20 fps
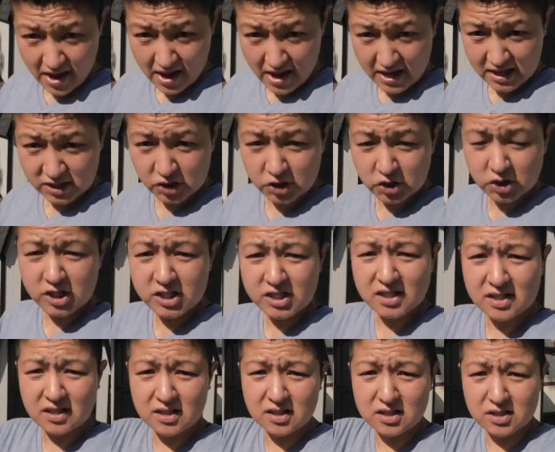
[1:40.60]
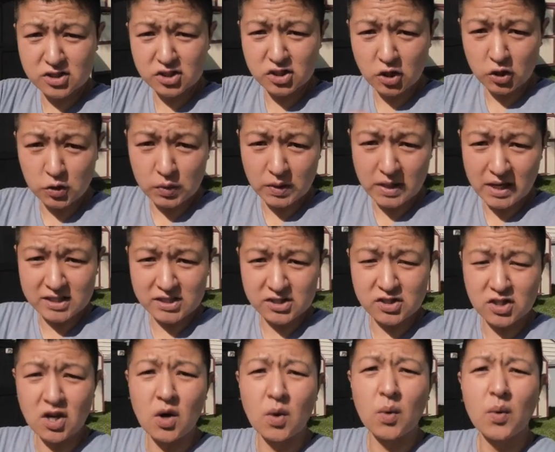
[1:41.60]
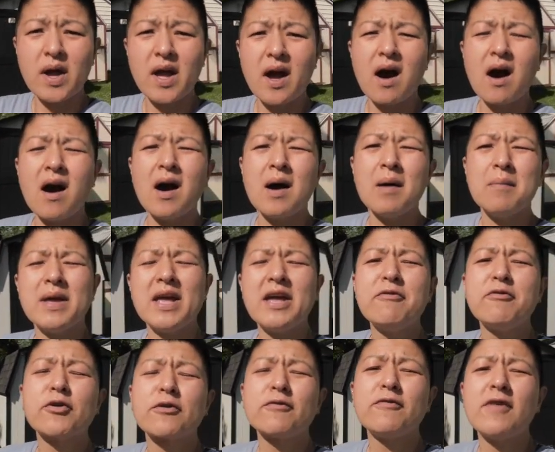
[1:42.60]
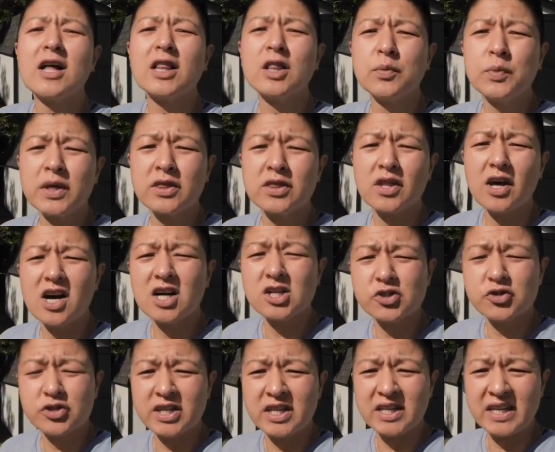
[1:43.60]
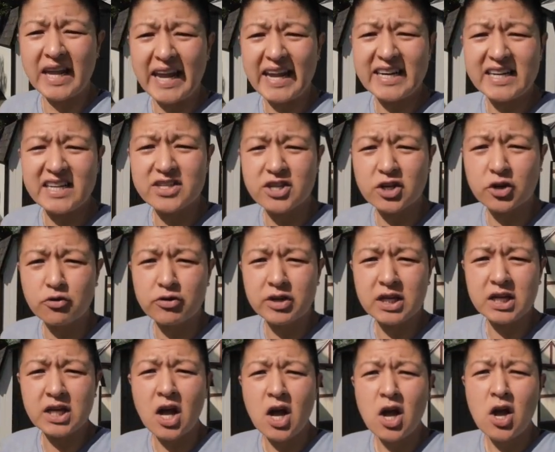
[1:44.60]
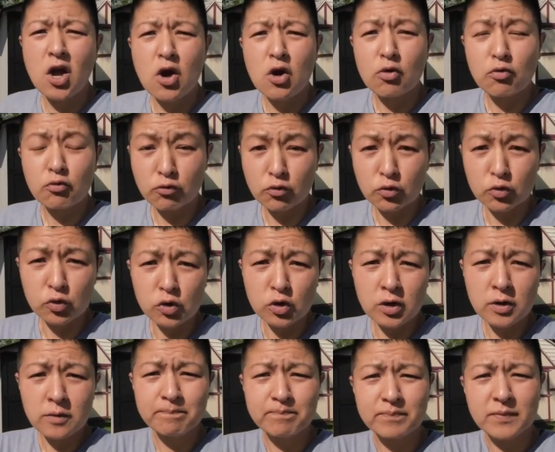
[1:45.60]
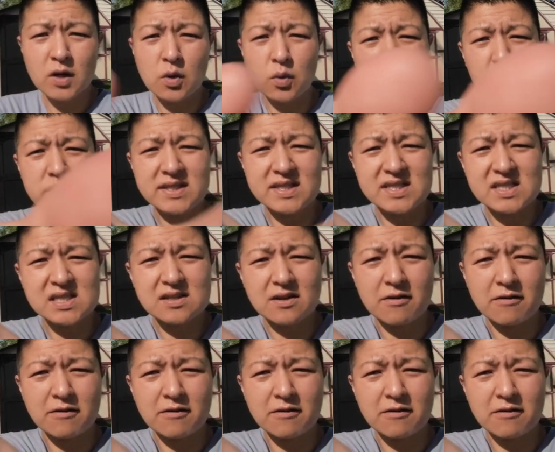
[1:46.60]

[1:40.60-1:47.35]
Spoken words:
And just so you guys know, if you're following the 180 degree rule with these